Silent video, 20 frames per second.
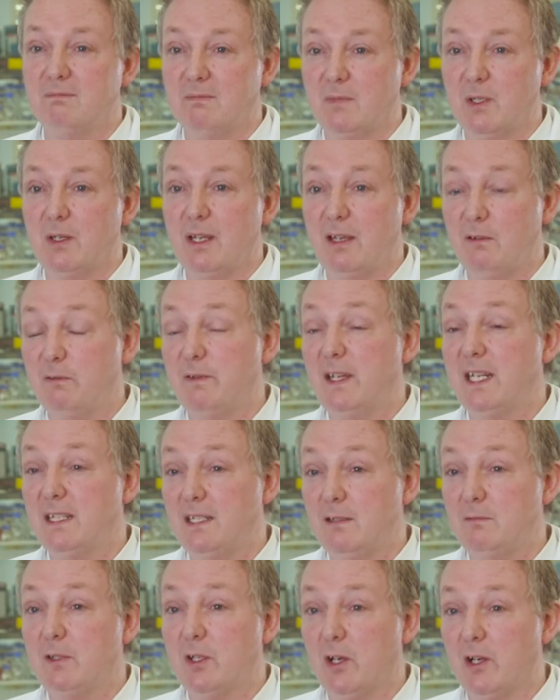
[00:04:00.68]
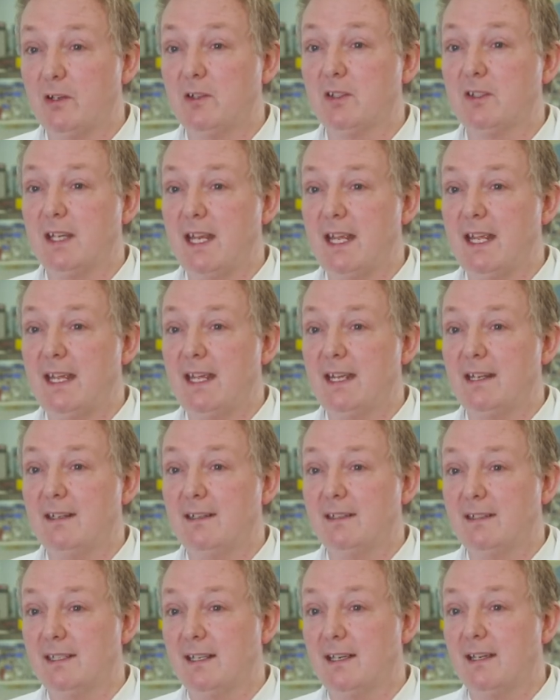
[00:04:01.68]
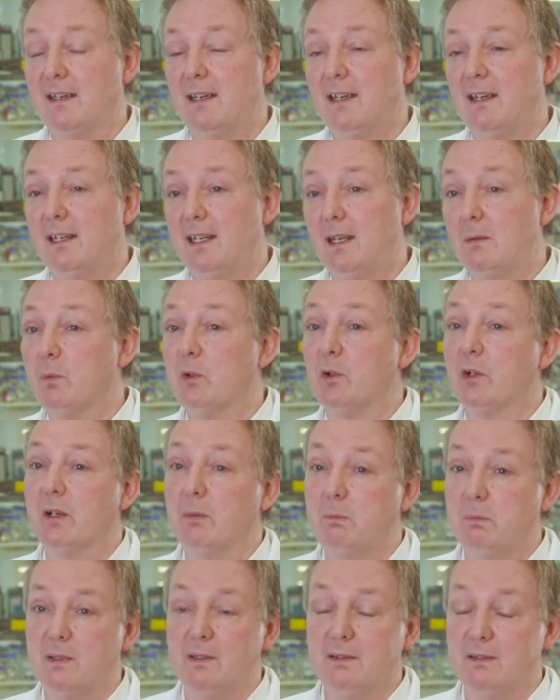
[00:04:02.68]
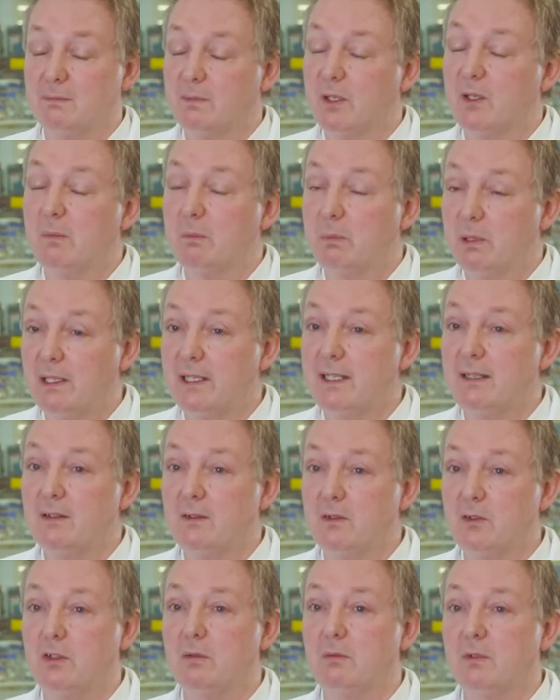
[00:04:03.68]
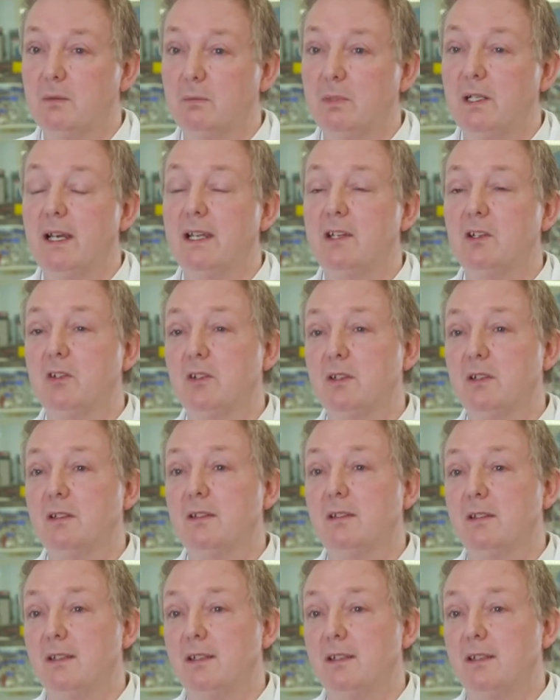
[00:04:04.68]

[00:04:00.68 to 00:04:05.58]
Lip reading: effective dose and get more complete tumour ablation